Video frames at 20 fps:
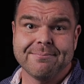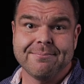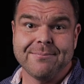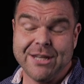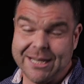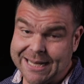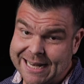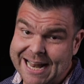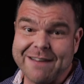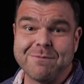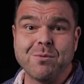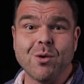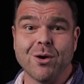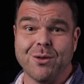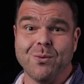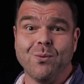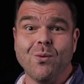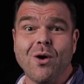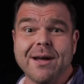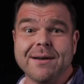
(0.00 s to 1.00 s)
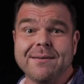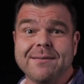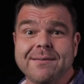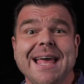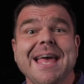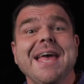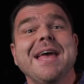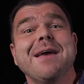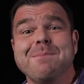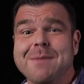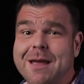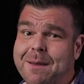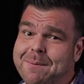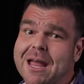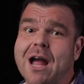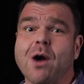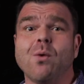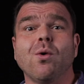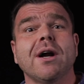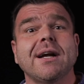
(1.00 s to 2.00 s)
You can have more than one.
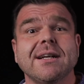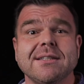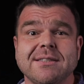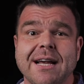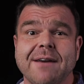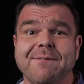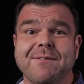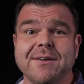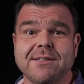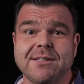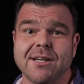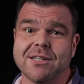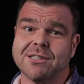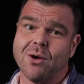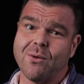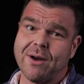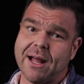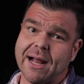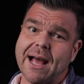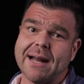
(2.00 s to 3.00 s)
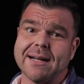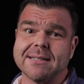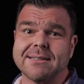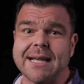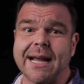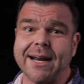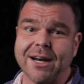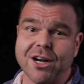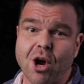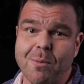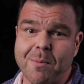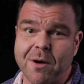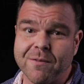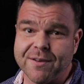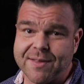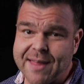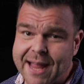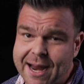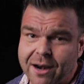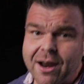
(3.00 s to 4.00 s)
Maybe I work in San Francisco and I got a second home
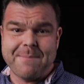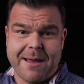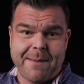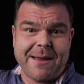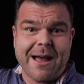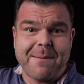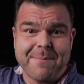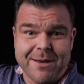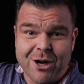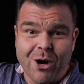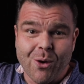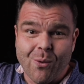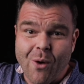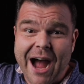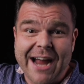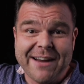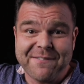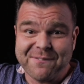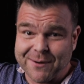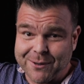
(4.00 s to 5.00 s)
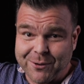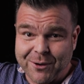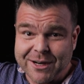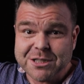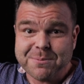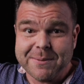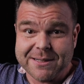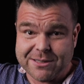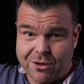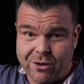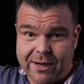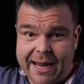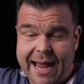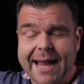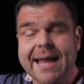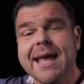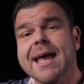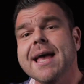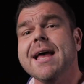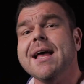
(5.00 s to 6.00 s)
over there. Maybe I'm in Hawaii for Christmas,
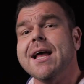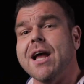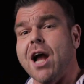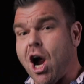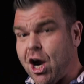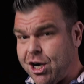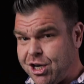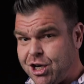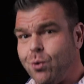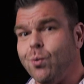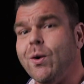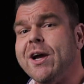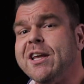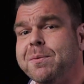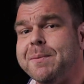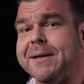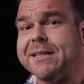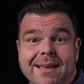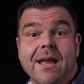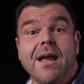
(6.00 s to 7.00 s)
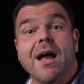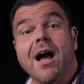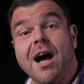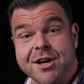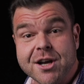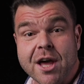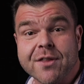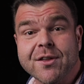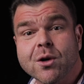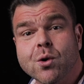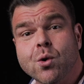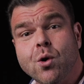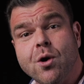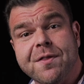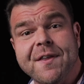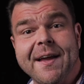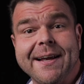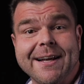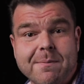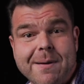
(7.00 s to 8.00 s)
okay? Are you with me? Another cool
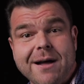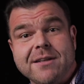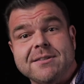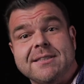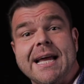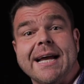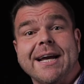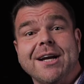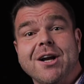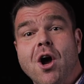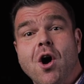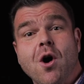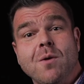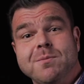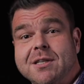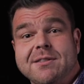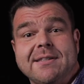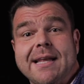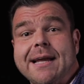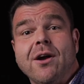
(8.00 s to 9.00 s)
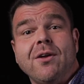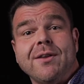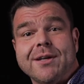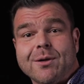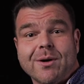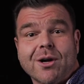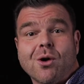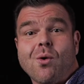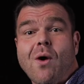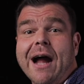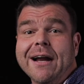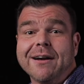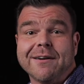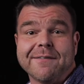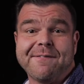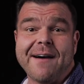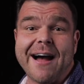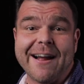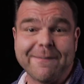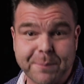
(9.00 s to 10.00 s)
thing about second homes is they only require
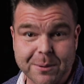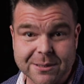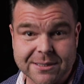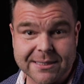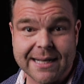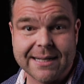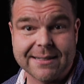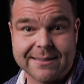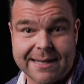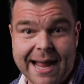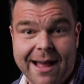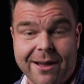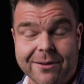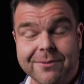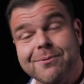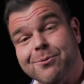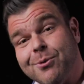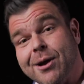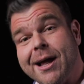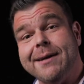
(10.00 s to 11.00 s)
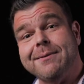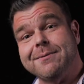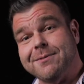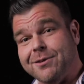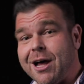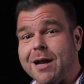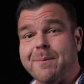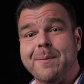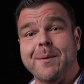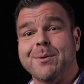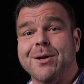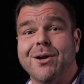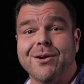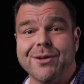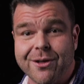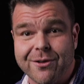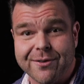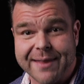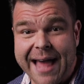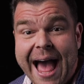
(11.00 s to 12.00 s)
5% down, right? A lot of people don't
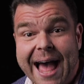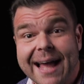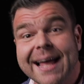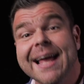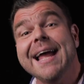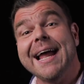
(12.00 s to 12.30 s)
know that.